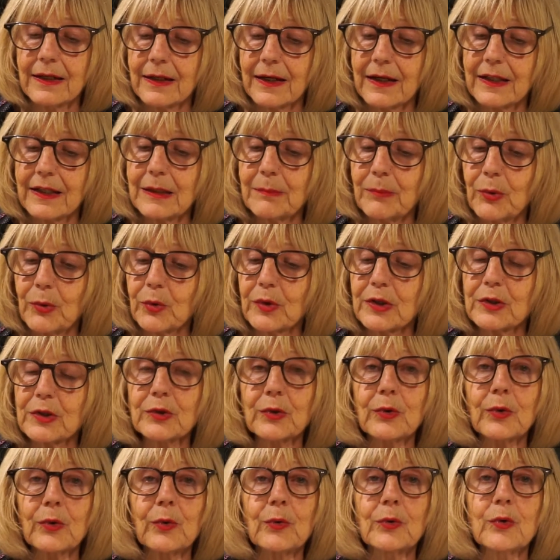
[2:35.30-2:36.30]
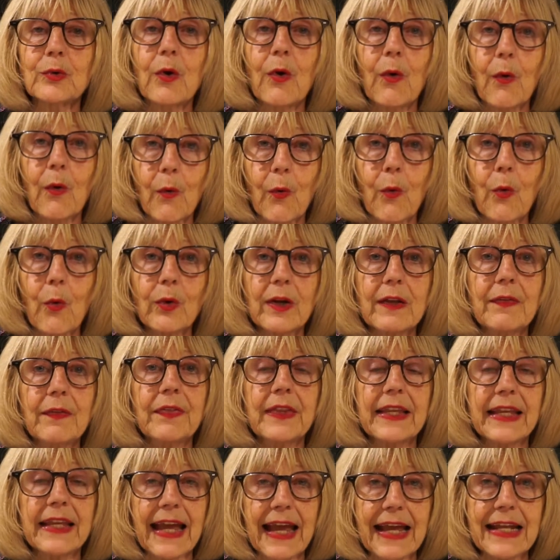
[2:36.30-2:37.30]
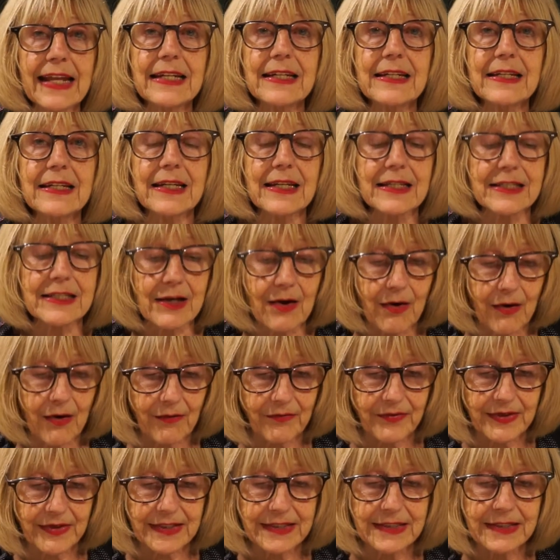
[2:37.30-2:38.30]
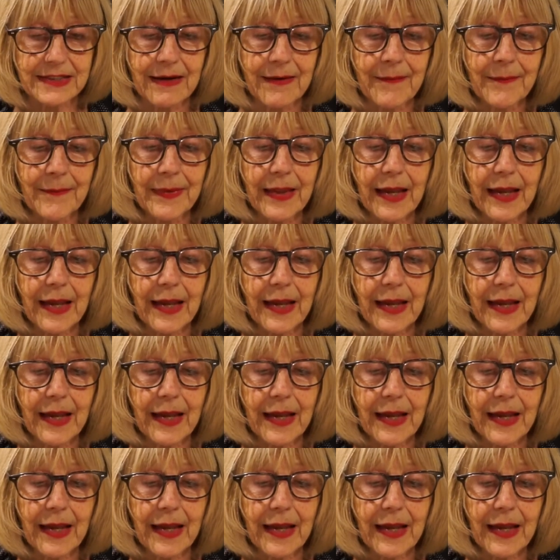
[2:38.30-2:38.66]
And the book is called All in the End is Harvest.